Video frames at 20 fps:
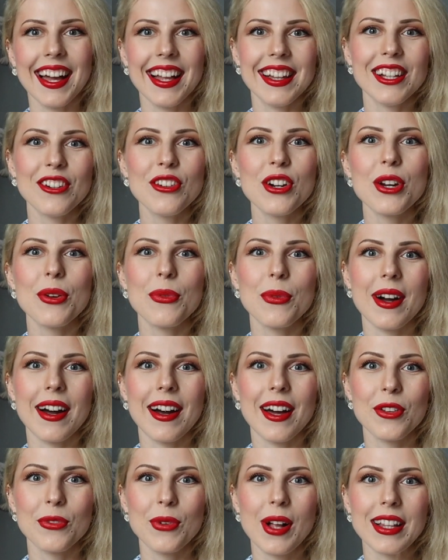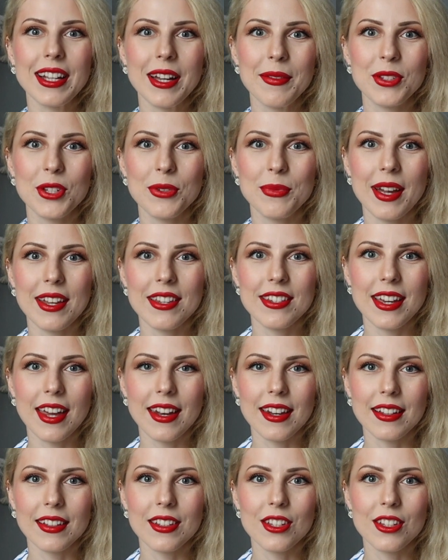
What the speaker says: Hello everyone, welcome to my channel.